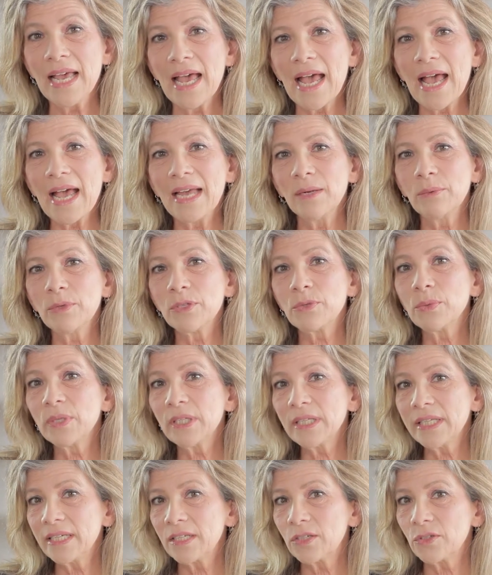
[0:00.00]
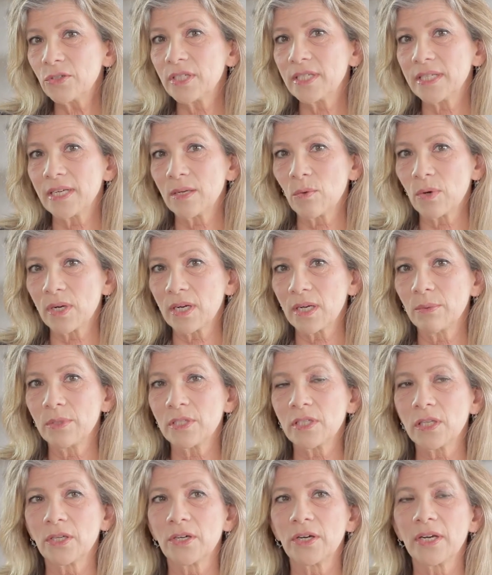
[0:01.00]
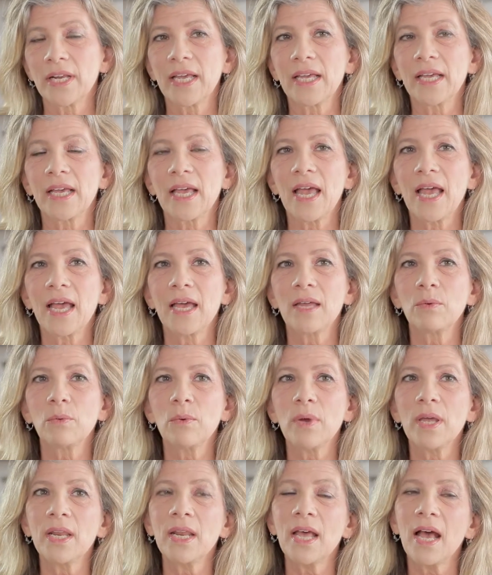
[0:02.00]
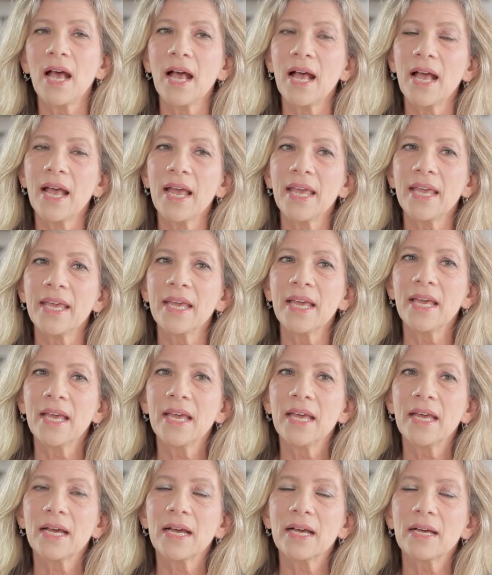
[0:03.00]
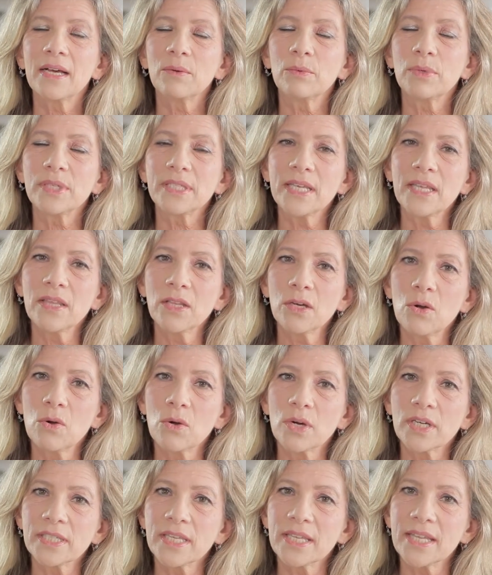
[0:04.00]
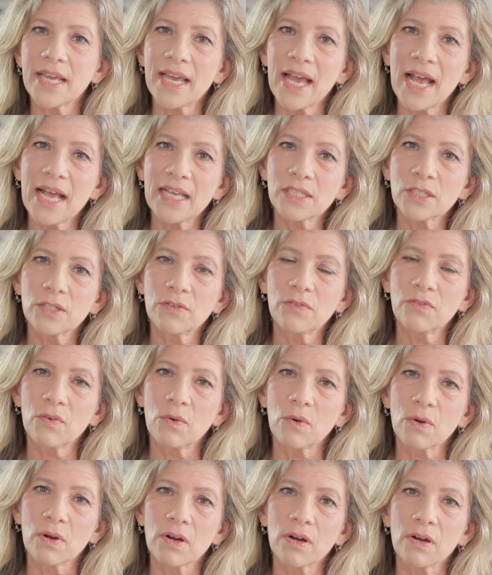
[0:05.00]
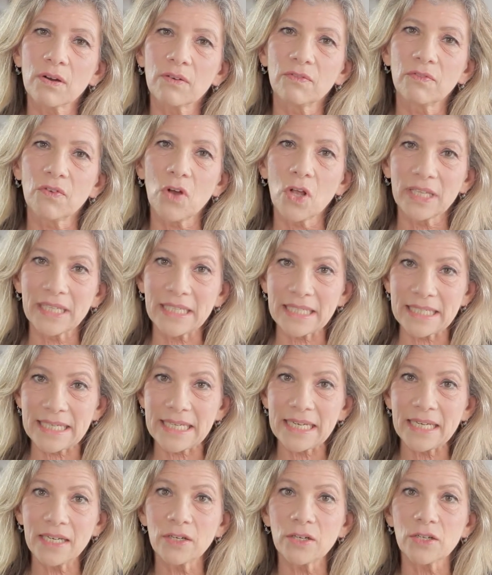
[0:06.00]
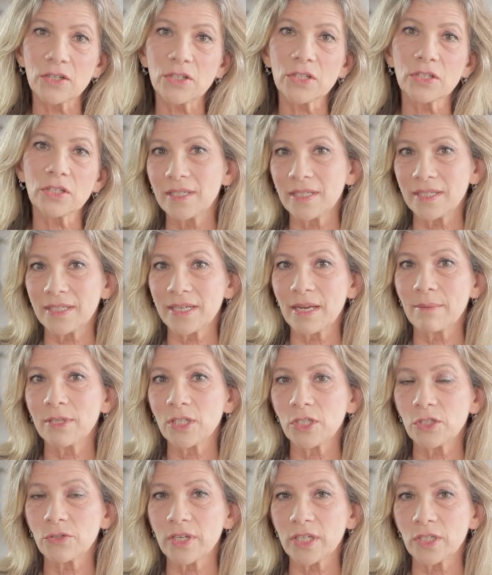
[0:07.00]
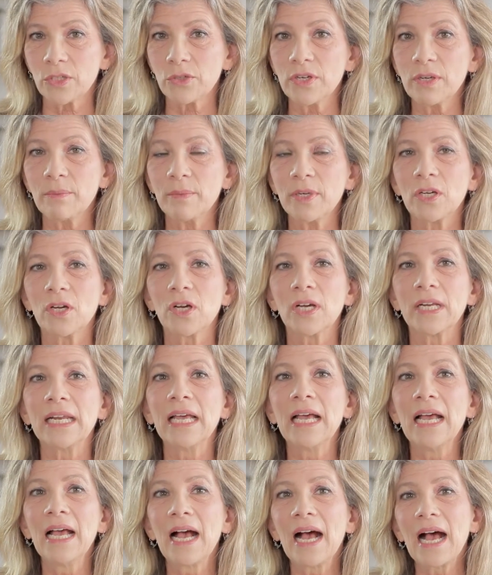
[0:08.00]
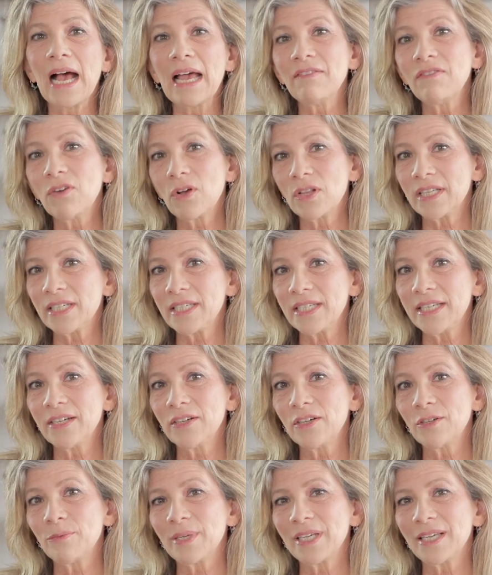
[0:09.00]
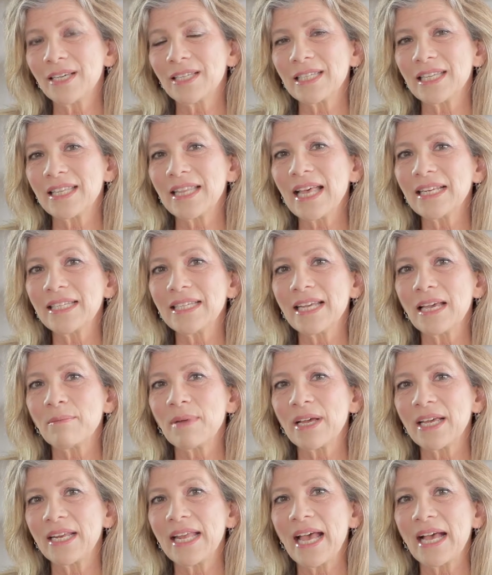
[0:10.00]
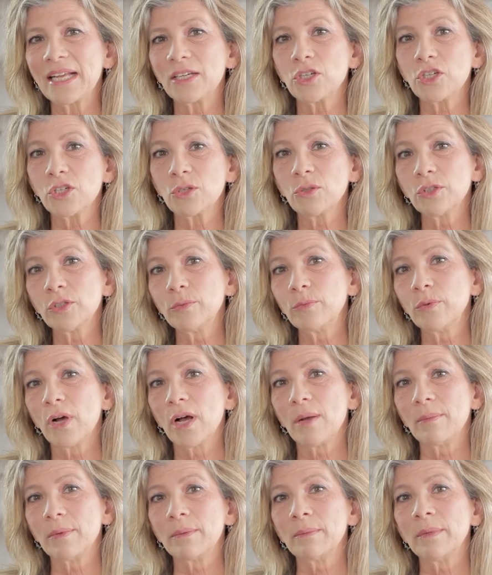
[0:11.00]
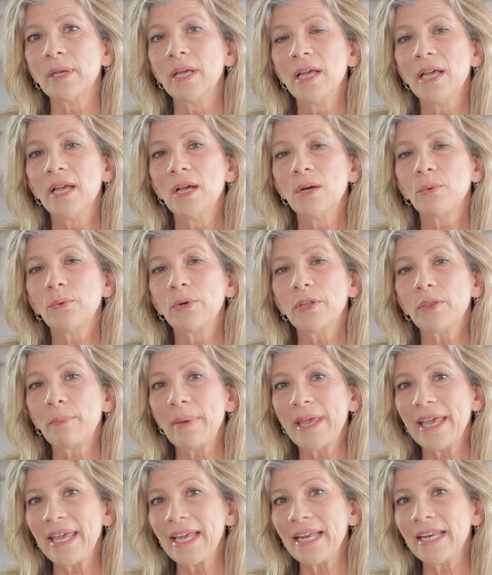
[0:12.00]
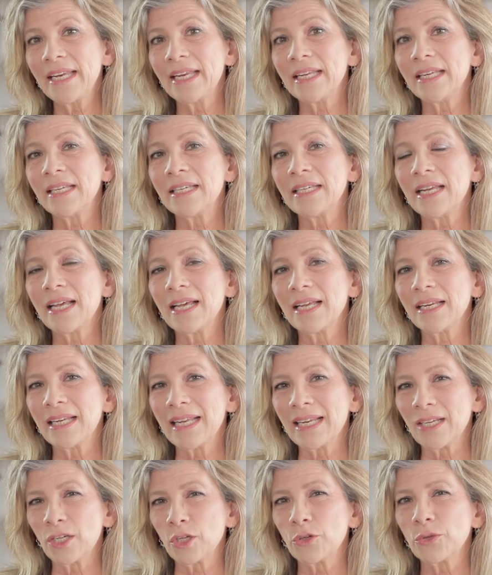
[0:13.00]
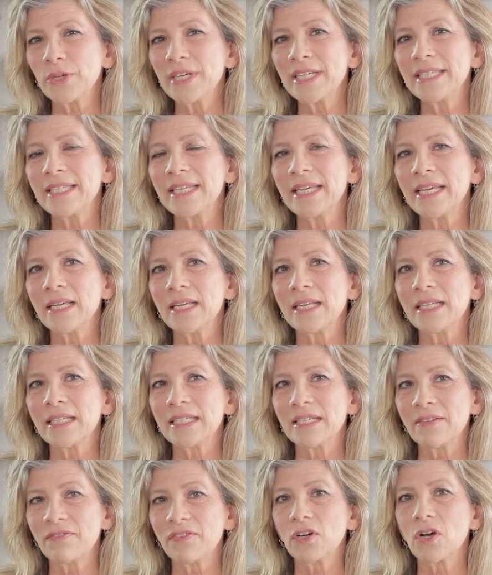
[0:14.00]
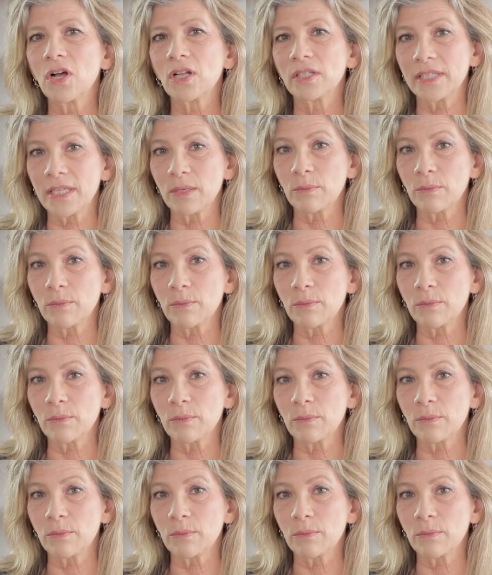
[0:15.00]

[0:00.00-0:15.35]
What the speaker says: And it was really interesting what I was learning. And when I was in the course and they asked for volunteers to demonstrate treatment on, I volunteered because at that time I had had a shoulder problem with pain and increasing difficulty